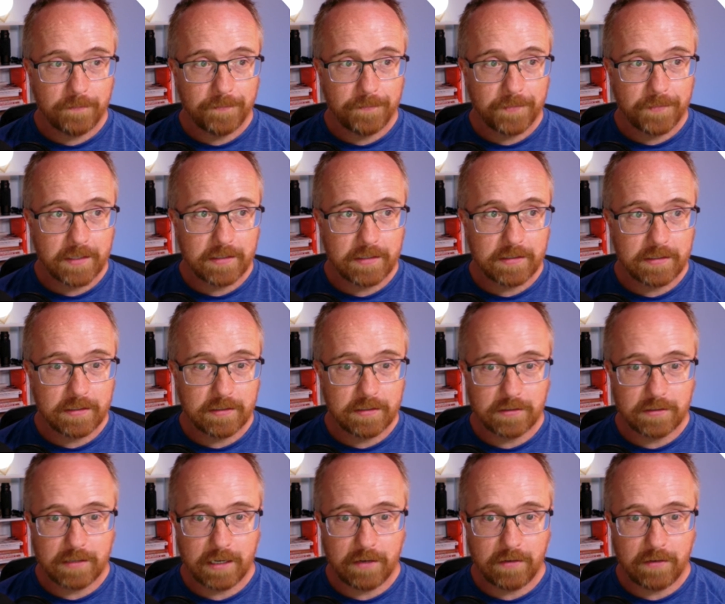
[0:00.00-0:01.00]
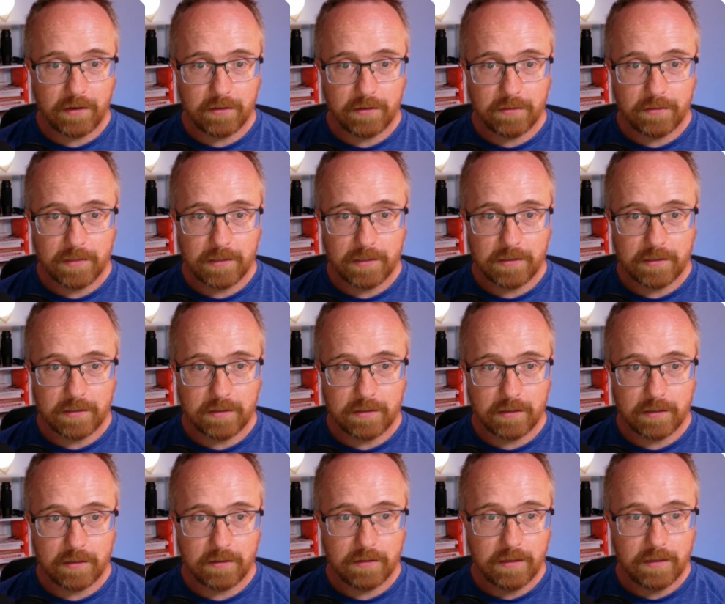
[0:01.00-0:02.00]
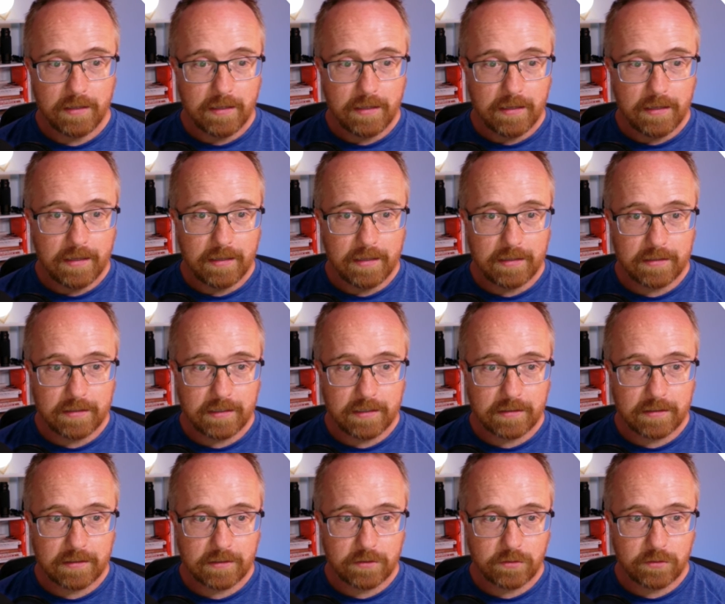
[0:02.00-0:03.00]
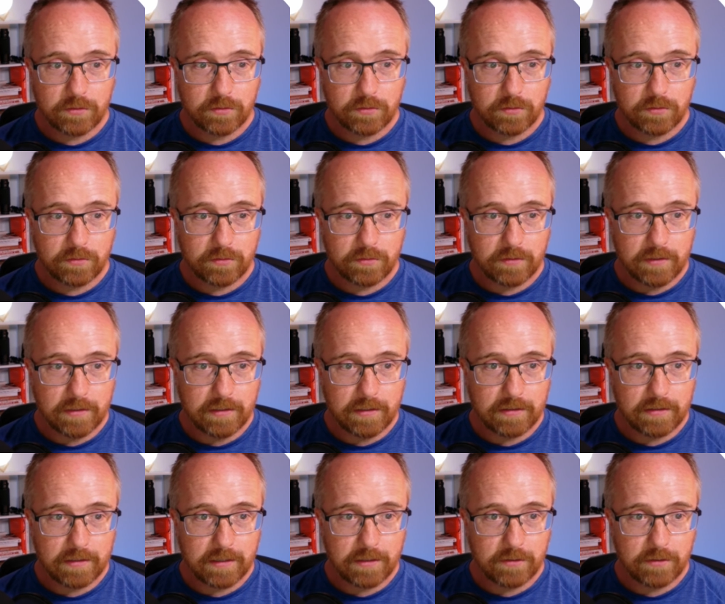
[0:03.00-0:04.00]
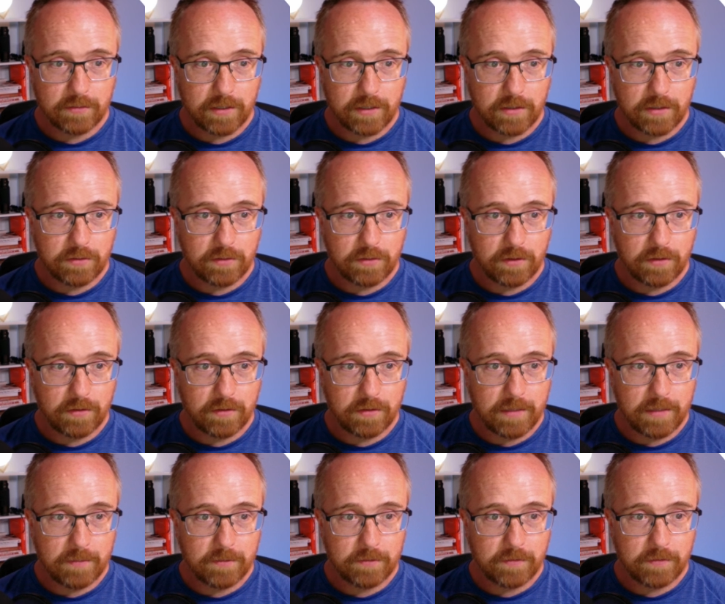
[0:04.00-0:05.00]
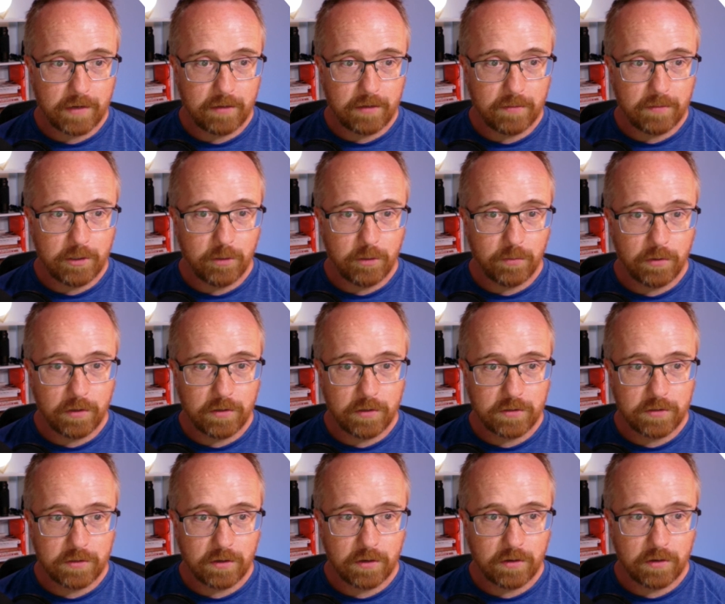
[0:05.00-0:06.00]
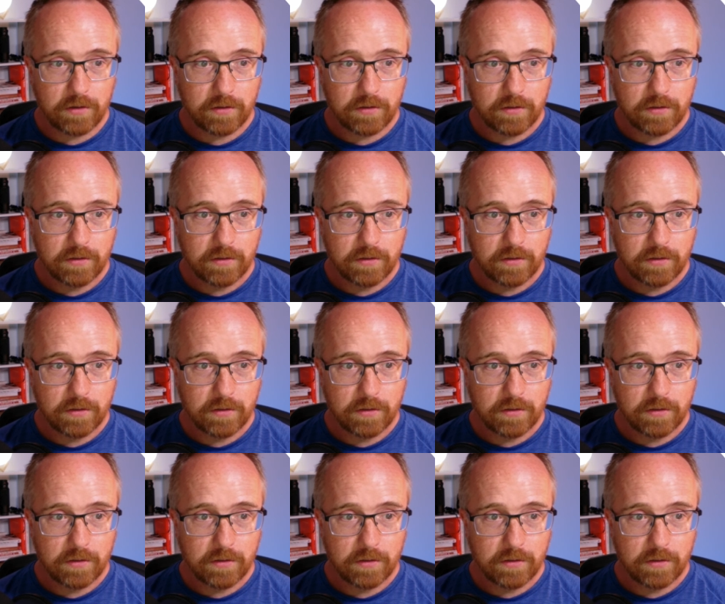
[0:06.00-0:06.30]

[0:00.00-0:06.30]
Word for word: This is SiteGround, as you can tell. And this takes us, in this case, right to the themes file, but you'll probably start